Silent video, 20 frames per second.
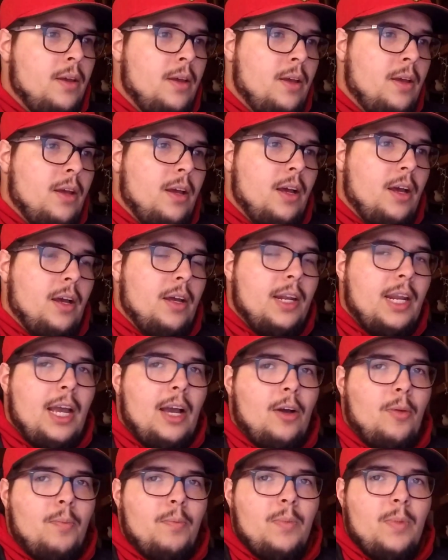
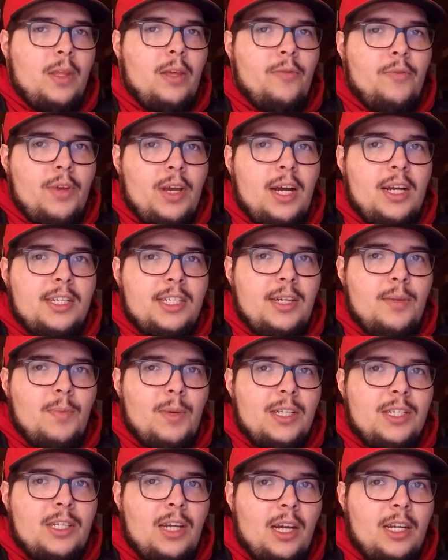Now, if you guys see my
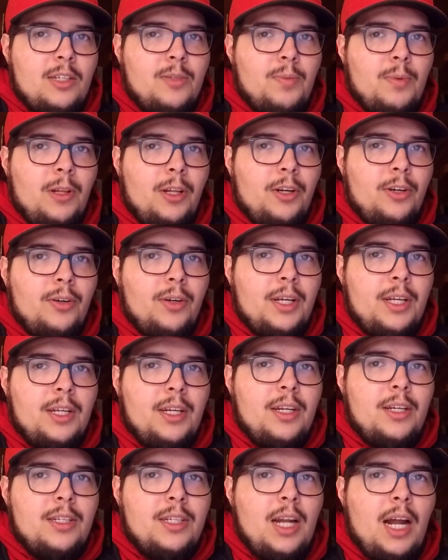side splitter, it
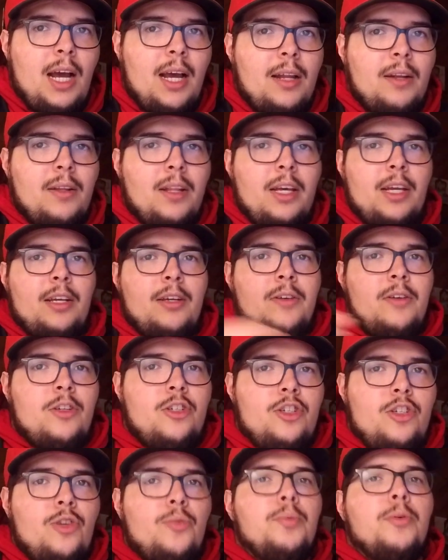is not like
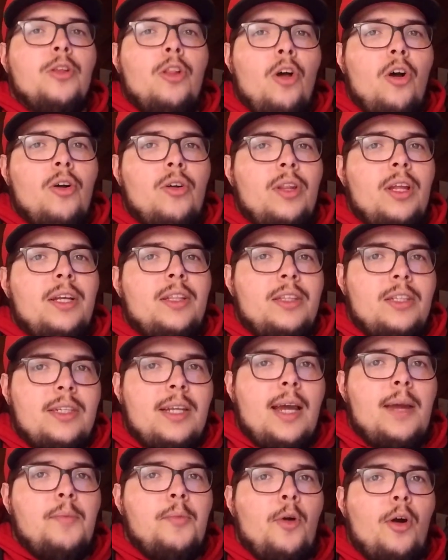super long like the
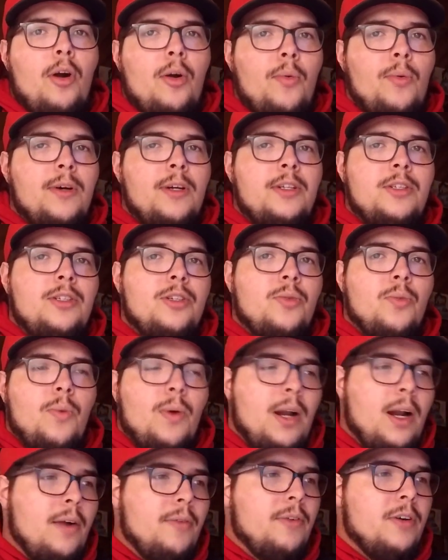Type R ones or
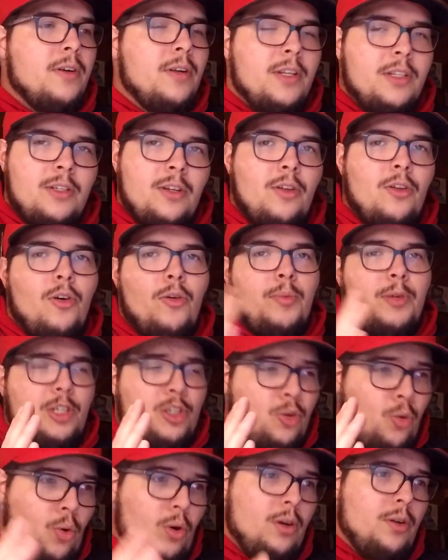whatever. It's a little bit
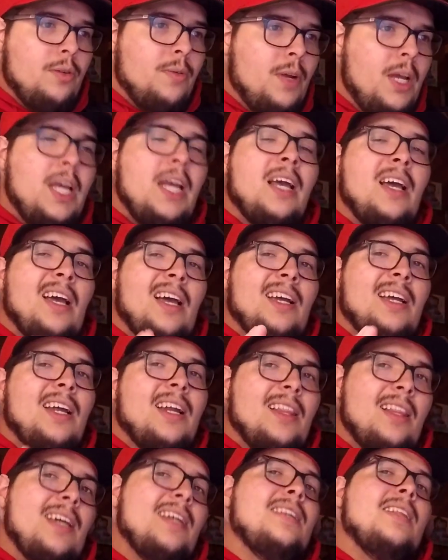shorter. I kind of
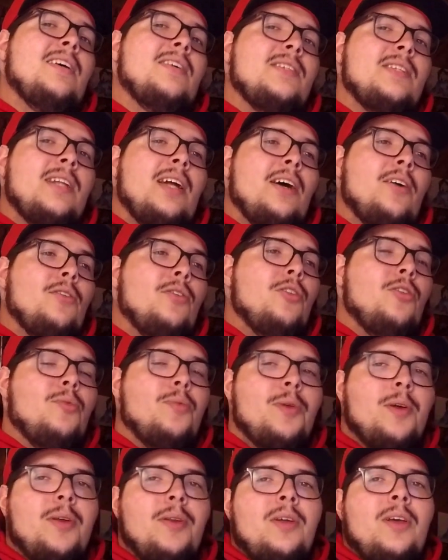like that style a little
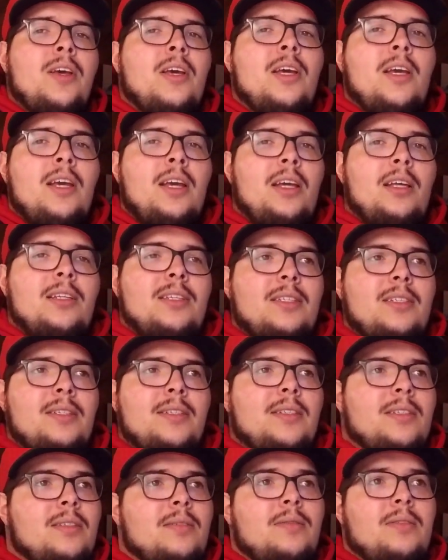bit. It's
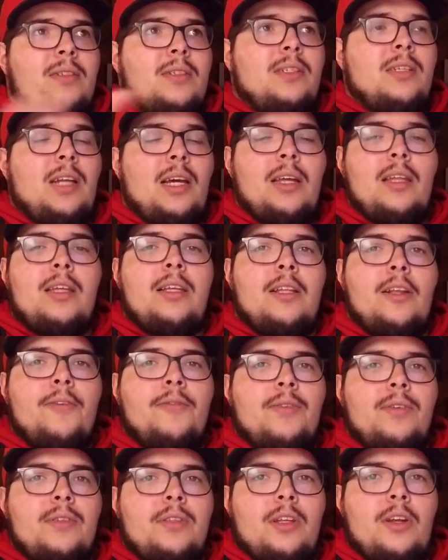slightly
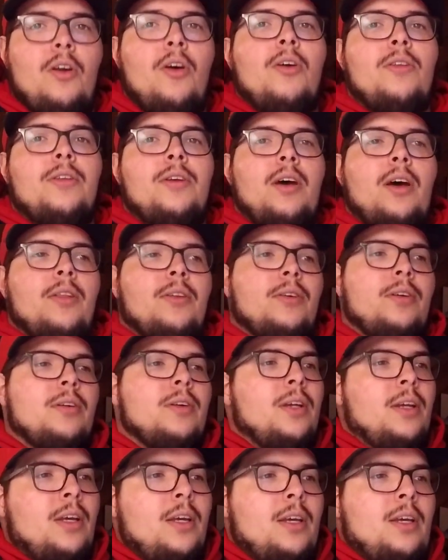different than all the other
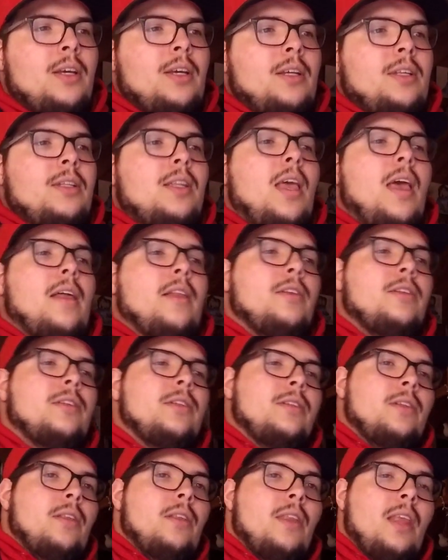10th
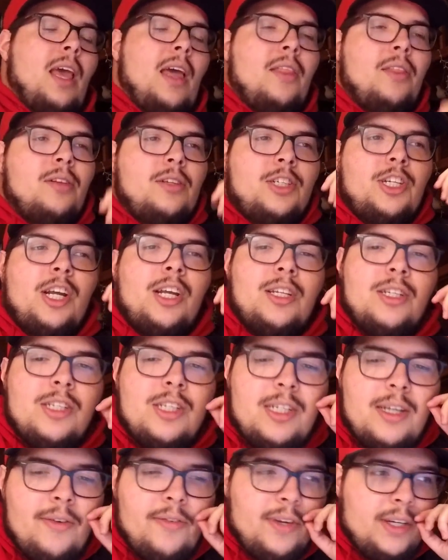gen
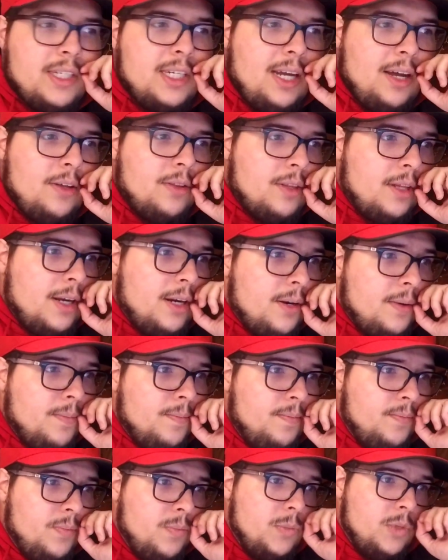Civics out there.
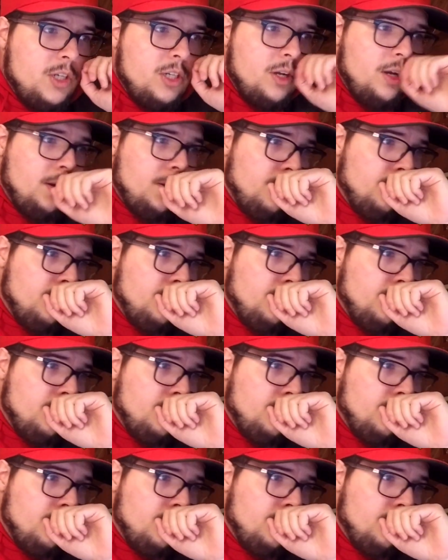So,